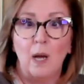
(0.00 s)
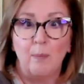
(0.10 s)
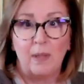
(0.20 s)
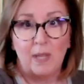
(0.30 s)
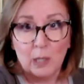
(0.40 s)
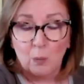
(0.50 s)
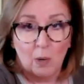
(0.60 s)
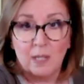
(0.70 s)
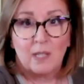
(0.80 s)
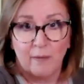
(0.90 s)
But this
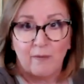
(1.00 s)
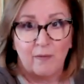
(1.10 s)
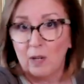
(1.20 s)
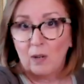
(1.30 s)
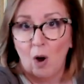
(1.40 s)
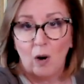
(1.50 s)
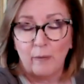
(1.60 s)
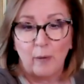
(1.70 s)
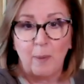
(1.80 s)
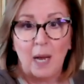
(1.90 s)
was the, the
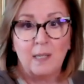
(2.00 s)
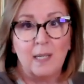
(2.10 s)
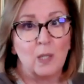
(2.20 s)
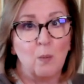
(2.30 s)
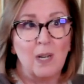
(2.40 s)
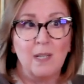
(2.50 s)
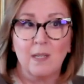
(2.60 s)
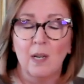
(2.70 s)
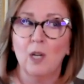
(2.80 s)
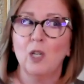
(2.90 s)
card for Pisces
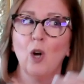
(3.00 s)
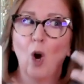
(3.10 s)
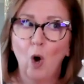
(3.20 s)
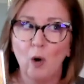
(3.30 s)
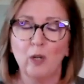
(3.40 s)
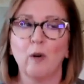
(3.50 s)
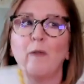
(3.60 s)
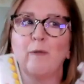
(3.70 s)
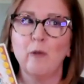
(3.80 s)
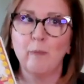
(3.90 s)
was you're, you're,
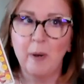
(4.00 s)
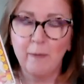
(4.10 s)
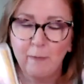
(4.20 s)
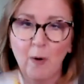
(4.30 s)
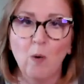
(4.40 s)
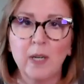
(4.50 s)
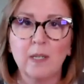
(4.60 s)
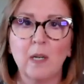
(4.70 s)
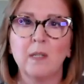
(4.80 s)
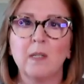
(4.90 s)
you've been
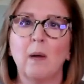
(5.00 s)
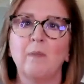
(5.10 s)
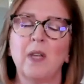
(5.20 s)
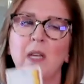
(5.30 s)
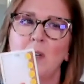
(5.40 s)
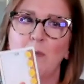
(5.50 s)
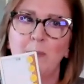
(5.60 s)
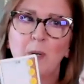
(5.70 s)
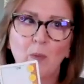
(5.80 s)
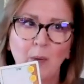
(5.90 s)
focused on something. You've
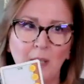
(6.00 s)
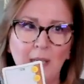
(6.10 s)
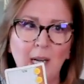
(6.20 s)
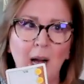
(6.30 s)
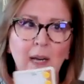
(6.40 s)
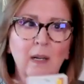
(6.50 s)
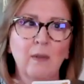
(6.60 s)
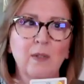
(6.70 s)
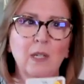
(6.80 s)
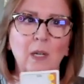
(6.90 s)
been really kind
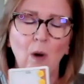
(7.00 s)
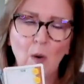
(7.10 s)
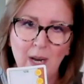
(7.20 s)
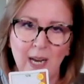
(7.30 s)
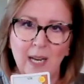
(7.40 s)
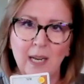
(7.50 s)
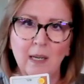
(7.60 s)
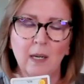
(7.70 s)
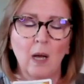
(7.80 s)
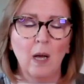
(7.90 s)
of zeroed
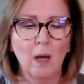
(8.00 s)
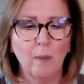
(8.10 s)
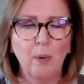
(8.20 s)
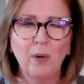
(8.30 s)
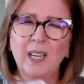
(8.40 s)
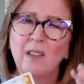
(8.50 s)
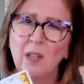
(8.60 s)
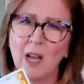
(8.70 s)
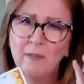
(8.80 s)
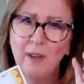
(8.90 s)
in, putting a
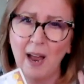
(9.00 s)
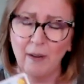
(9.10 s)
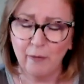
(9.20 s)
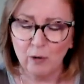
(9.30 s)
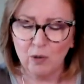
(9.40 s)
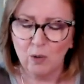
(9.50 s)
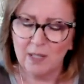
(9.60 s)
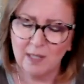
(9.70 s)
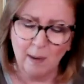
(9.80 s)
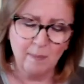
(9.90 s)
lot of effort
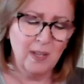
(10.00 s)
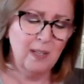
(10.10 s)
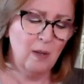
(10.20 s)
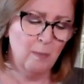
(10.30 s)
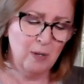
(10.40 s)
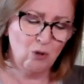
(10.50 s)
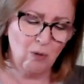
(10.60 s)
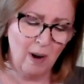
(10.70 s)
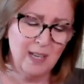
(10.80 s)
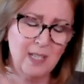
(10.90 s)
towards something that you've been
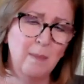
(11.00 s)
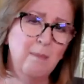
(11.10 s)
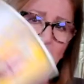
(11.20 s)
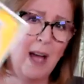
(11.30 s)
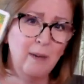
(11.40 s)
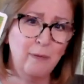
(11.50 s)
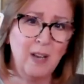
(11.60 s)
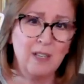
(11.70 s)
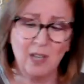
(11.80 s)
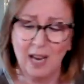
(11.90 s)
trying to
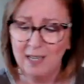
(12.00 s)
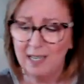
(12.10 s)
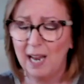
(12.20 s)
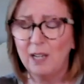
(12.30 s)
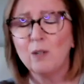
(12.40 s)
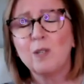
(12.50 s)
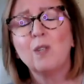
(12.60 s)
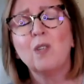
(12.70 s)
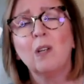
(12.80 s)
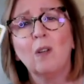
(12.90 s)
manifest, and yet you're
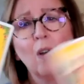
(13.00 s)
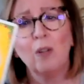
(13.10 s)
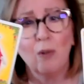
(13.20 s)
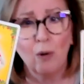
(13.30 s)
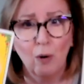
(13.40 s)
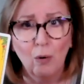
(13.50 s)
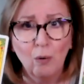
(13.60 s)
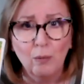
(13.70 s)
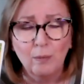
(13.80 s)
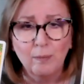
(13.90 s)
still on your
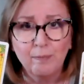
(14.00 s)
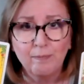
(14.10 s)
own.